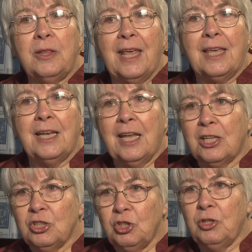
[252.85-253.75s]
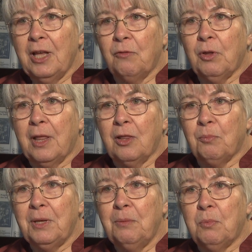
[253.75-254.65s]
The connection you have with other
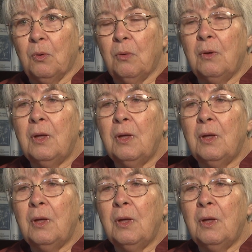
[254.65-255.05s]
people.